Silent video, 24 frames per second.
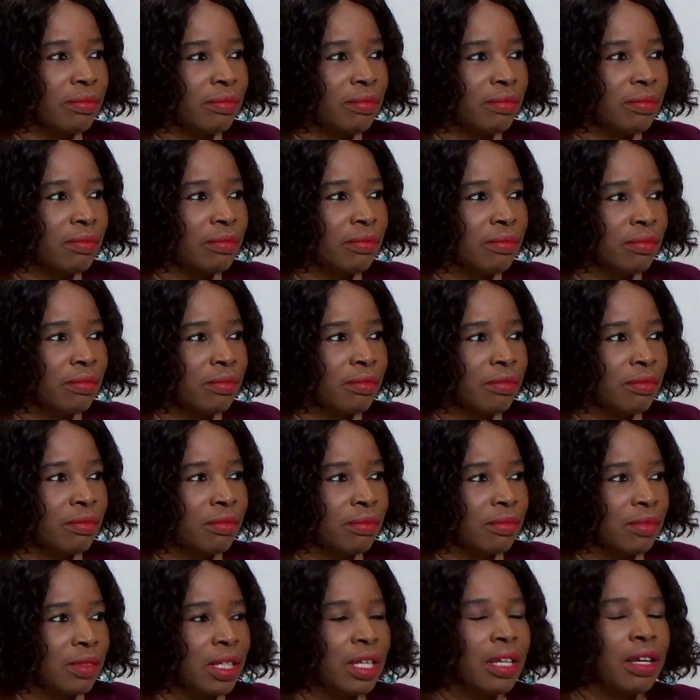Yeah.
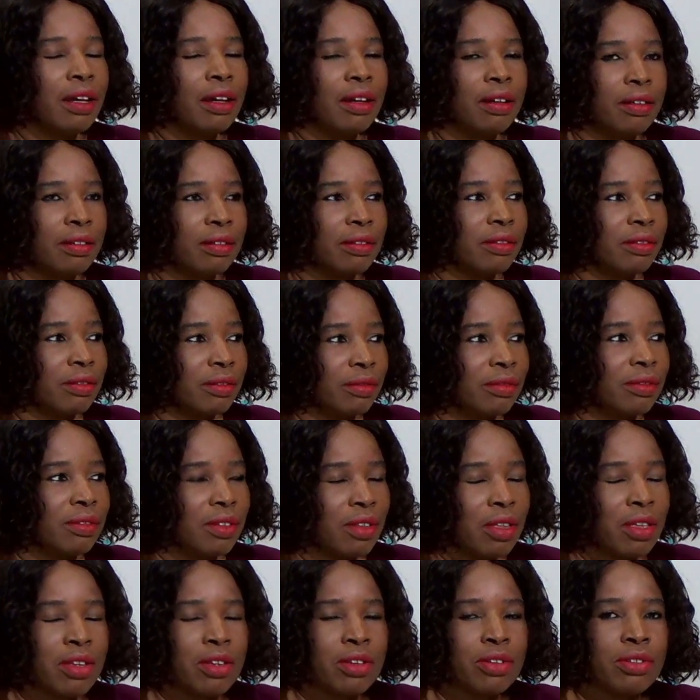So, uh,
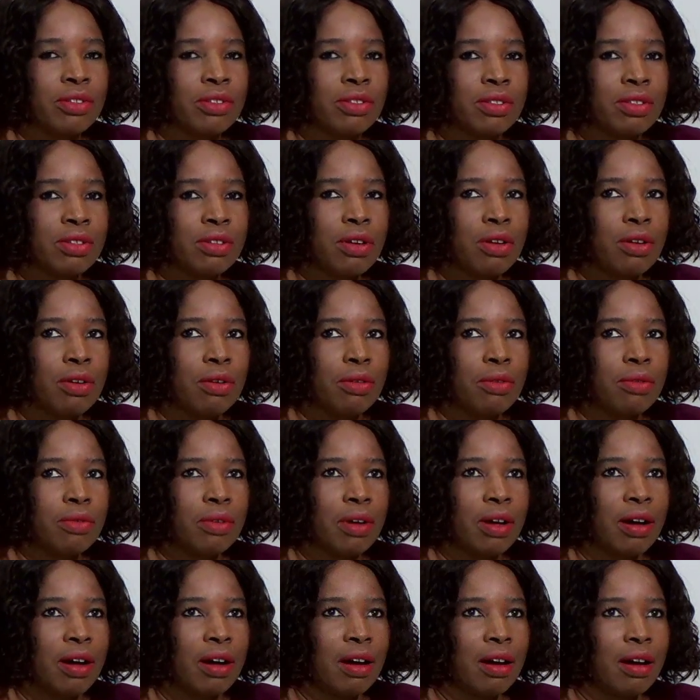but I know there's,
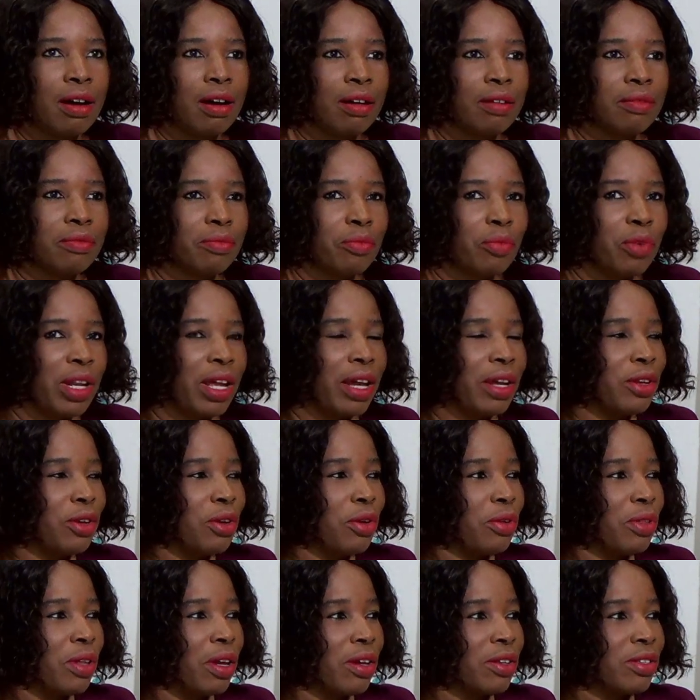there's, that,
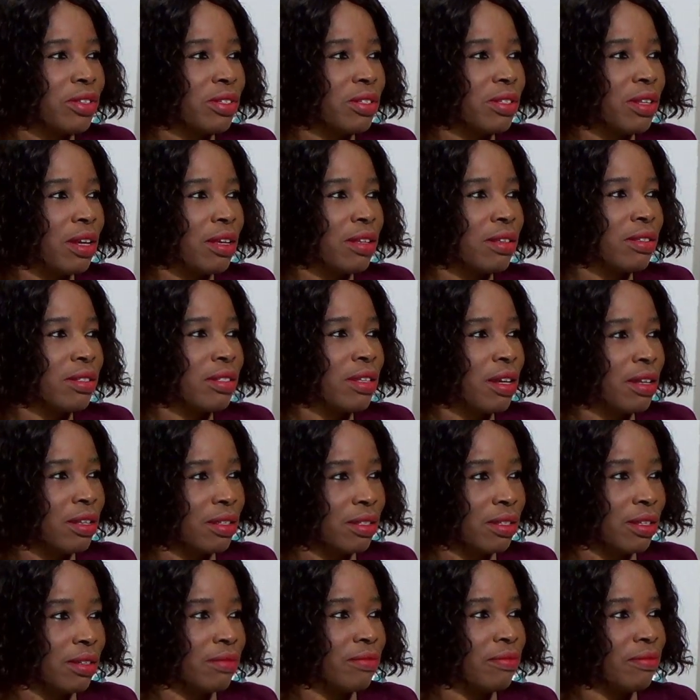there's a part on your wrist
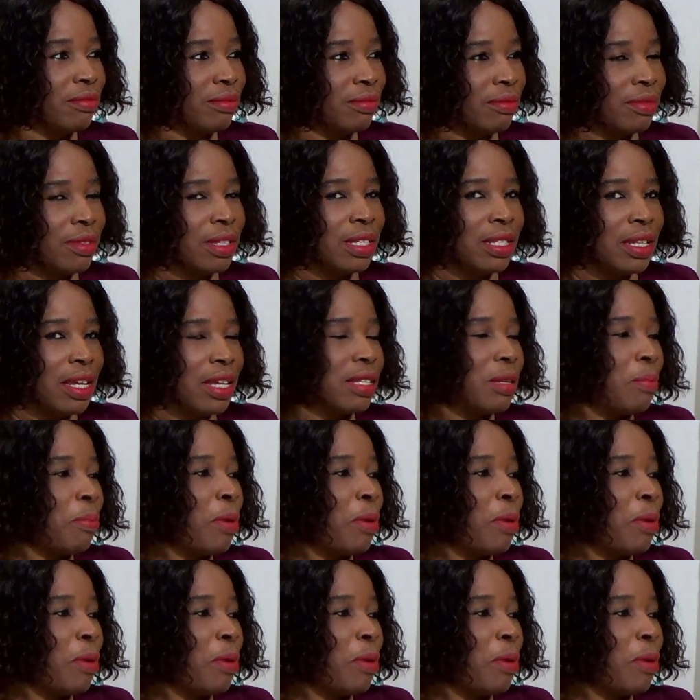that you could slice.